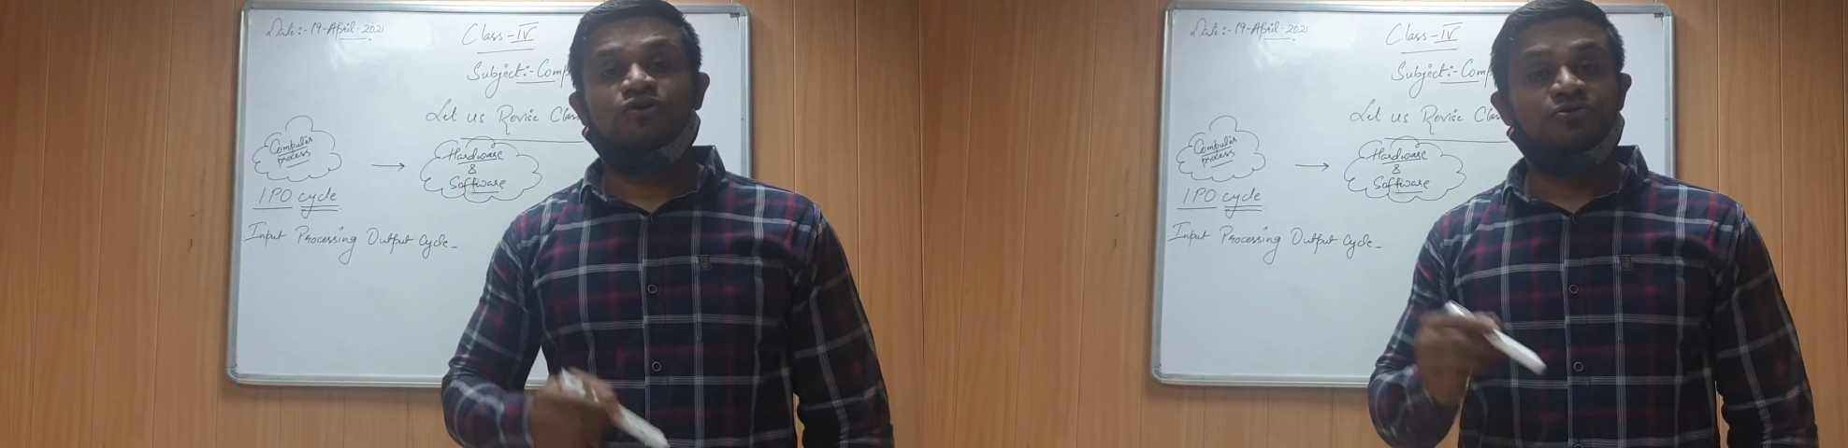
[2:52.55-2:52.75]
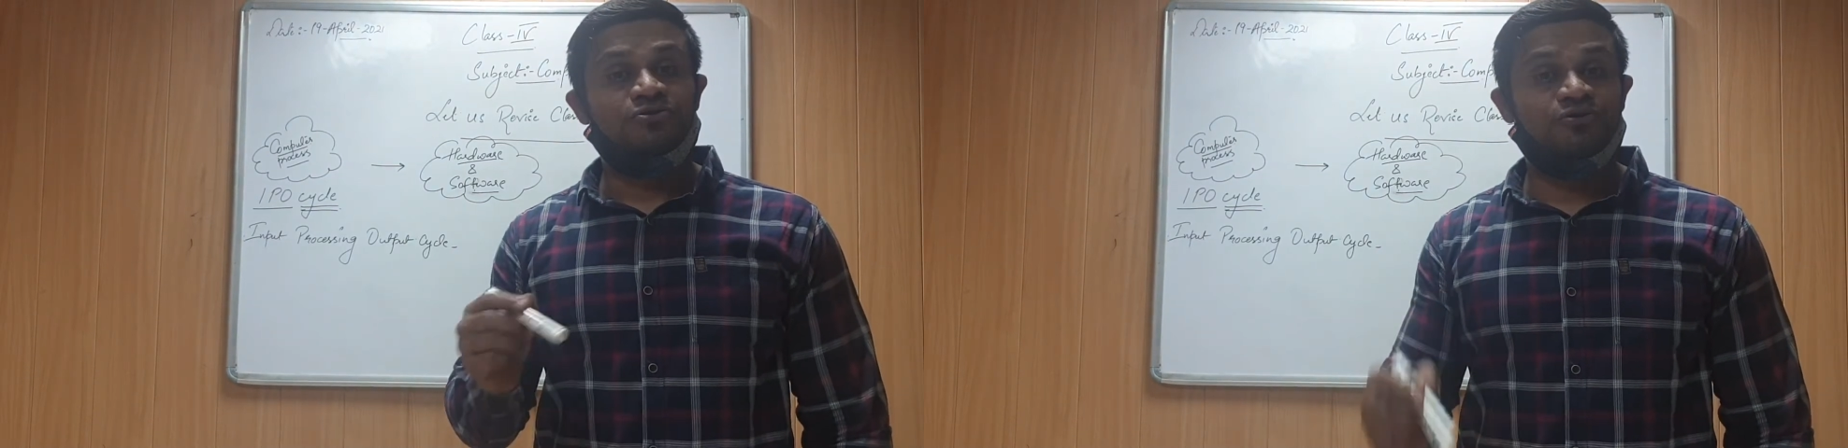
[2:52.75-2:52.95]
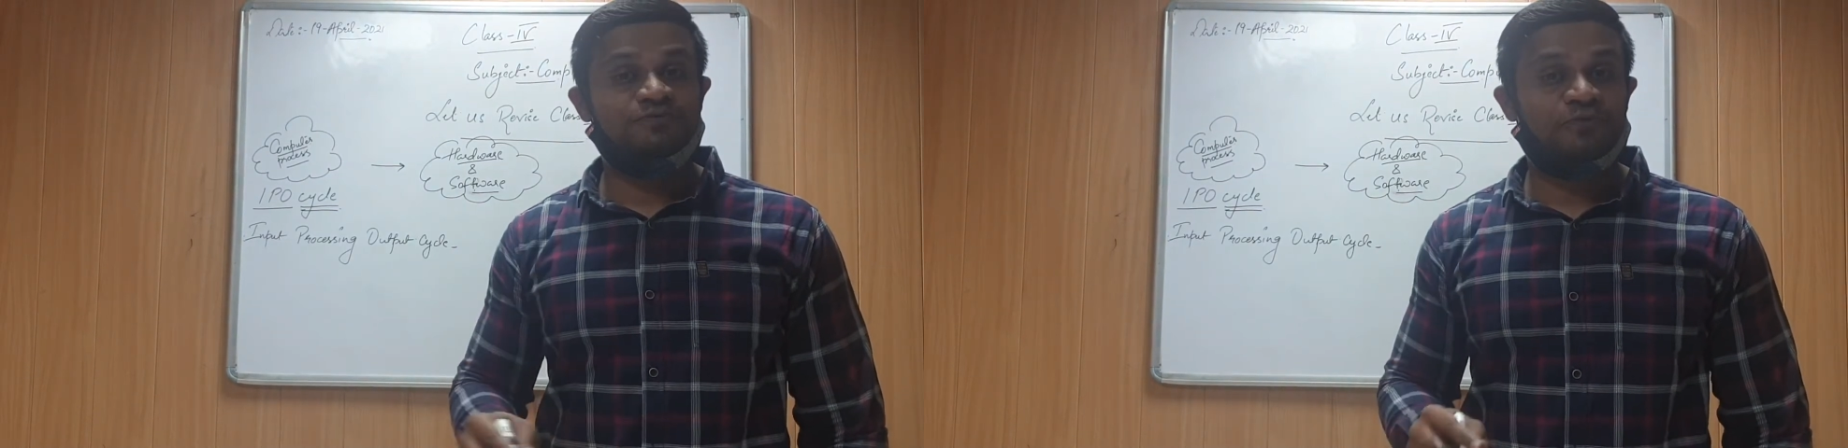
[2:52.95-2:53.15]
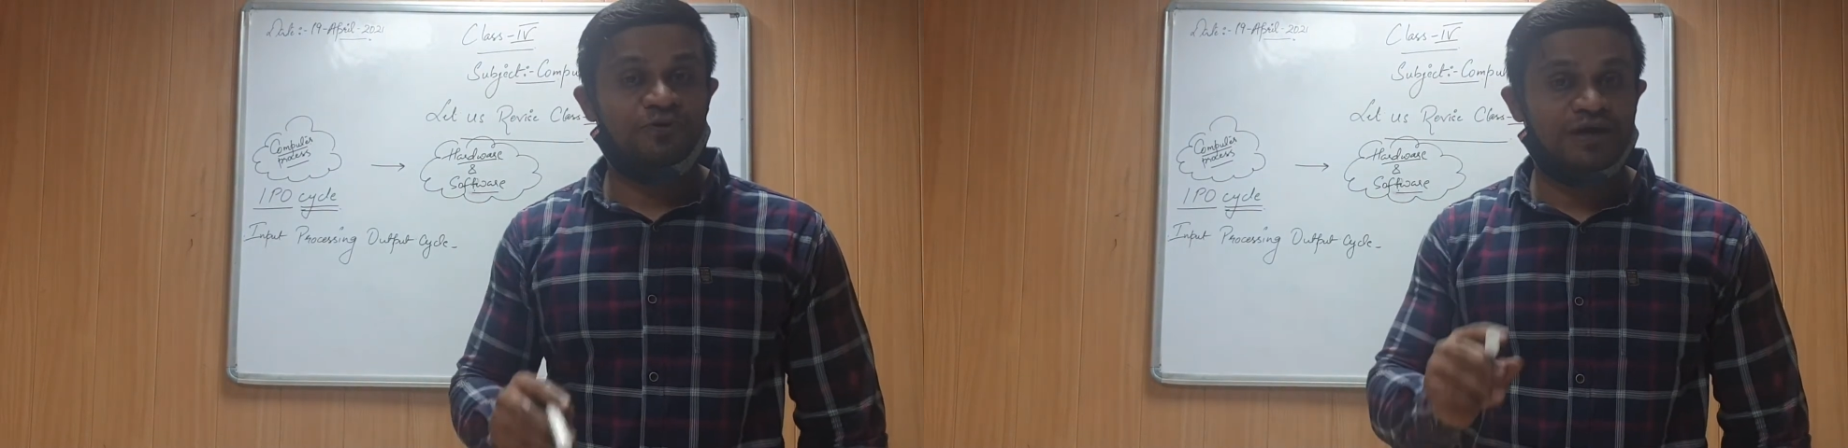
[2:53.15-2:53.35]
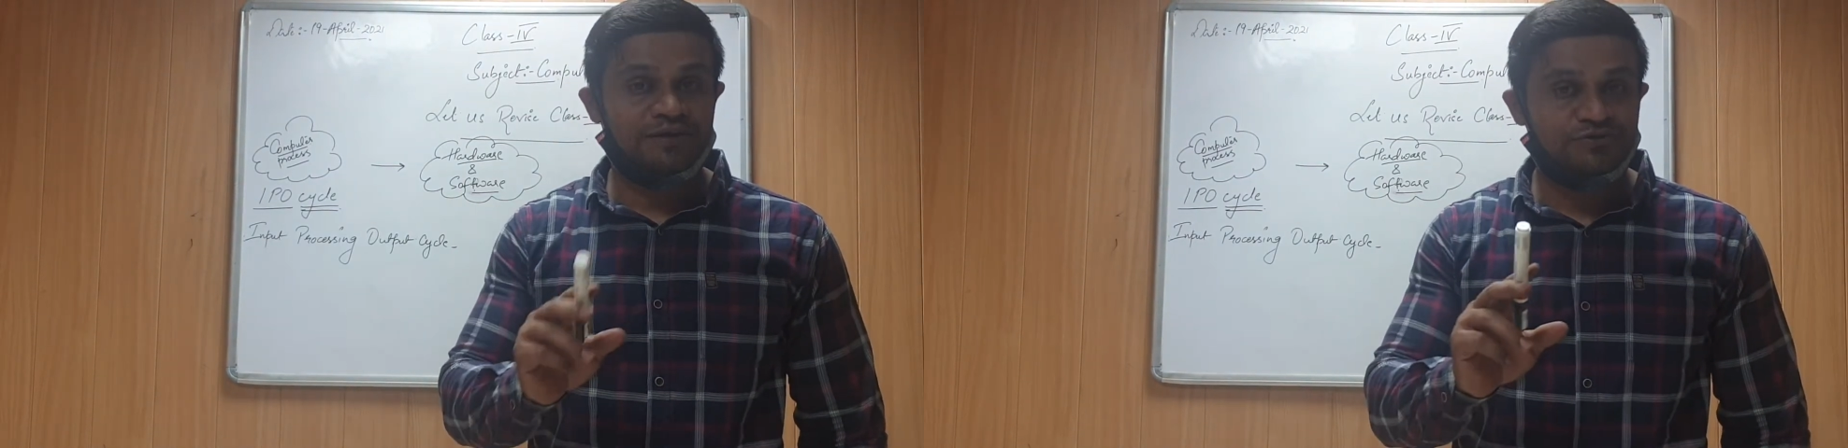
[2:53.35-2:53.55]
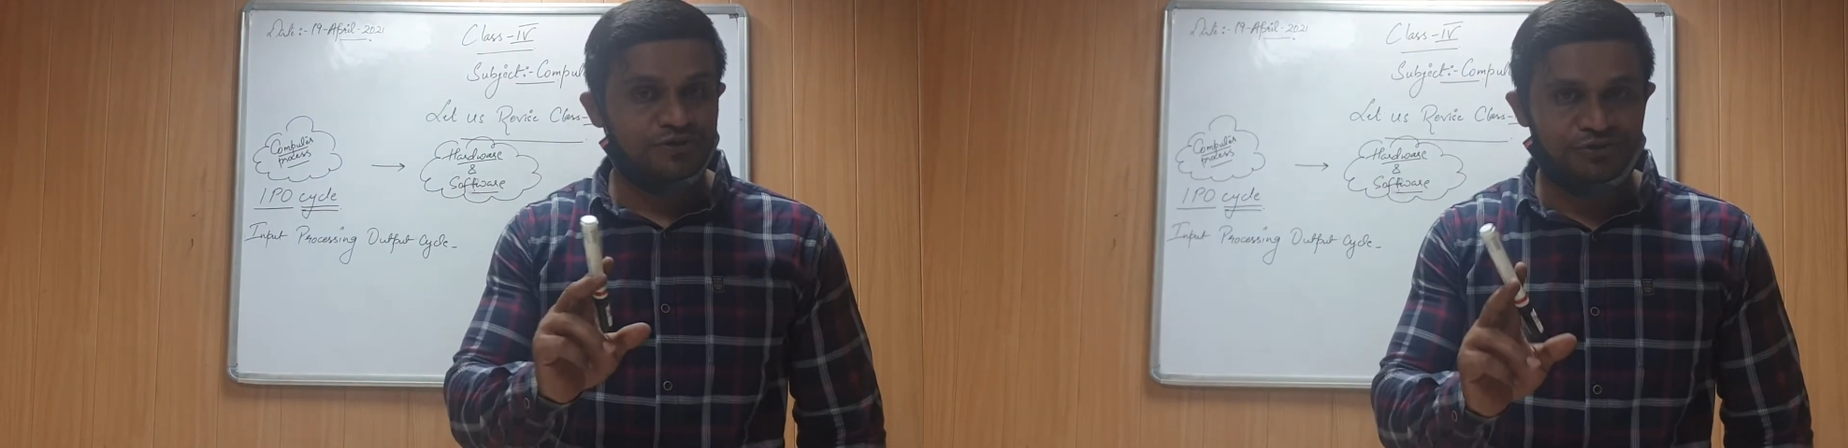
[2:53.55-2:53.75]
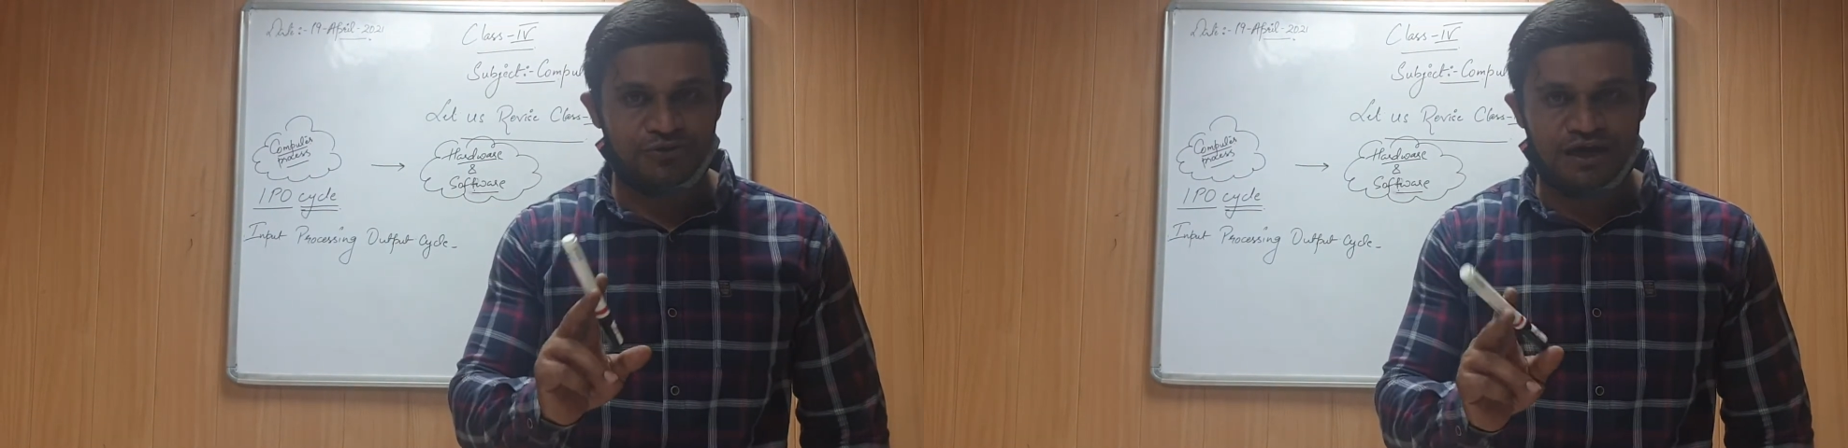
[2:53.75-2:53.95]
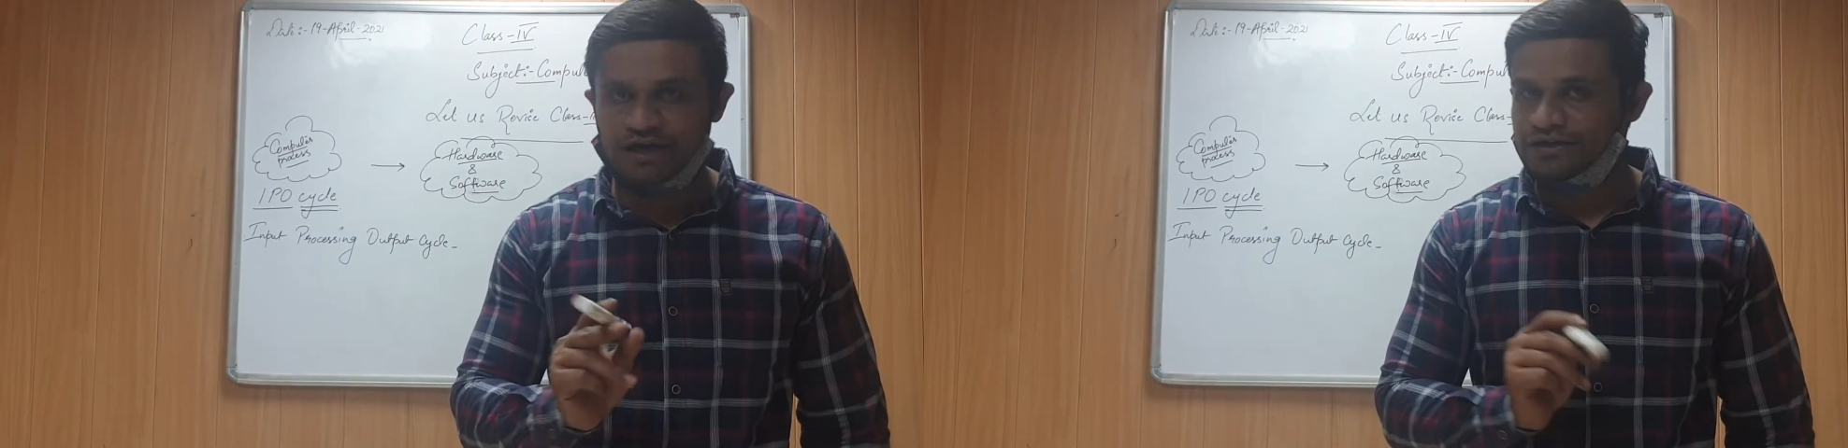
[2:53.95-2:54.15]
those programs you
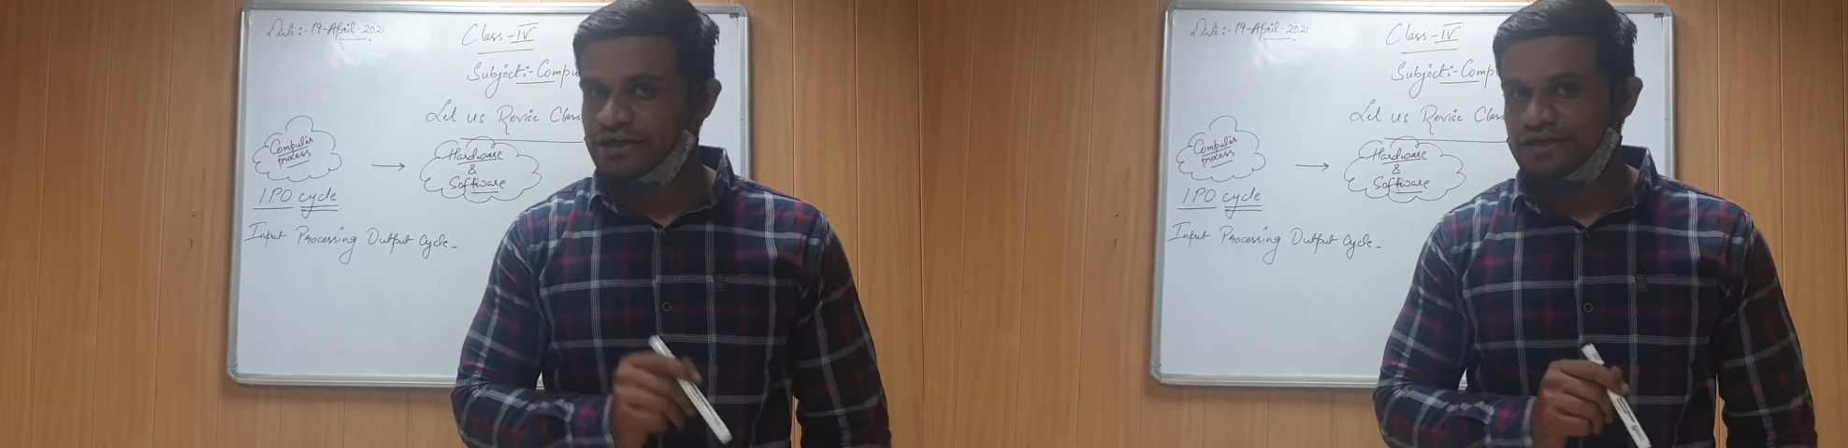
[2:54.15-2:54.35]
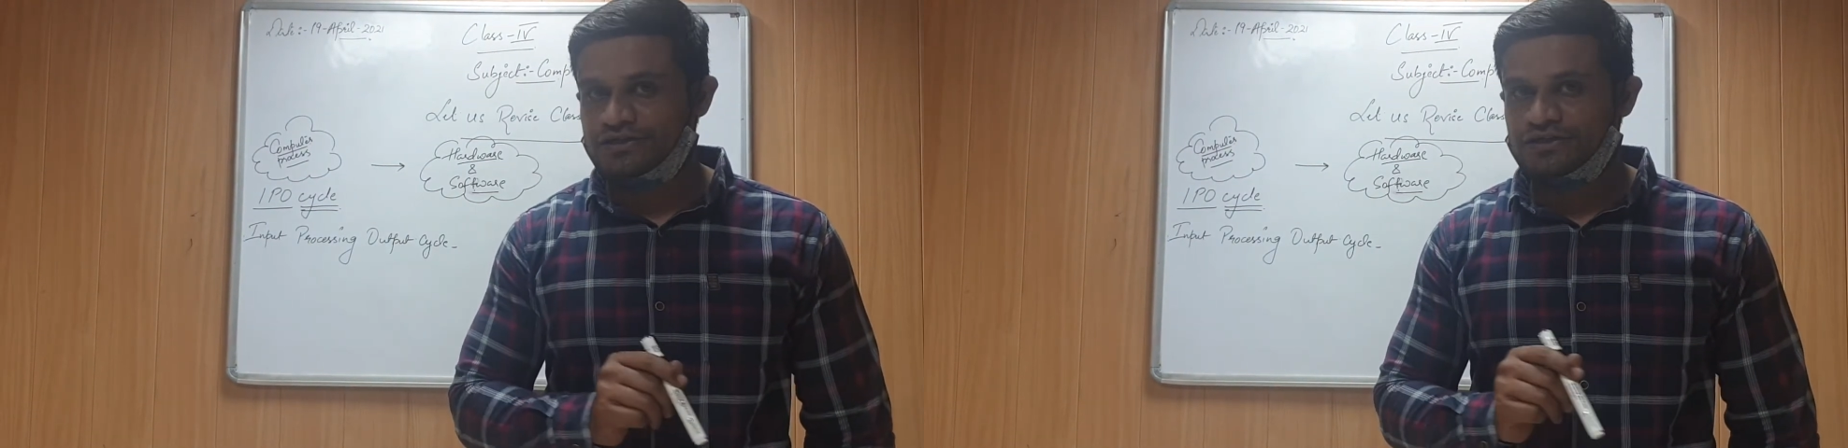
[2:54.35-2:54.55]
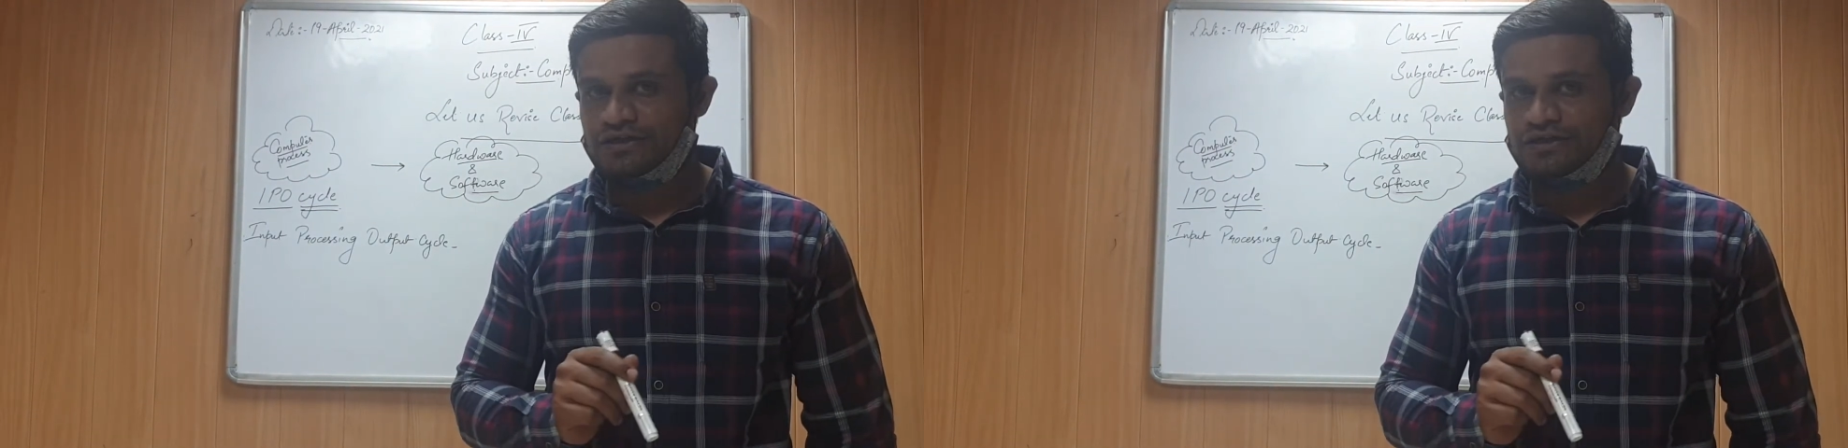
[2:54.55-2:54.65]
can't touch.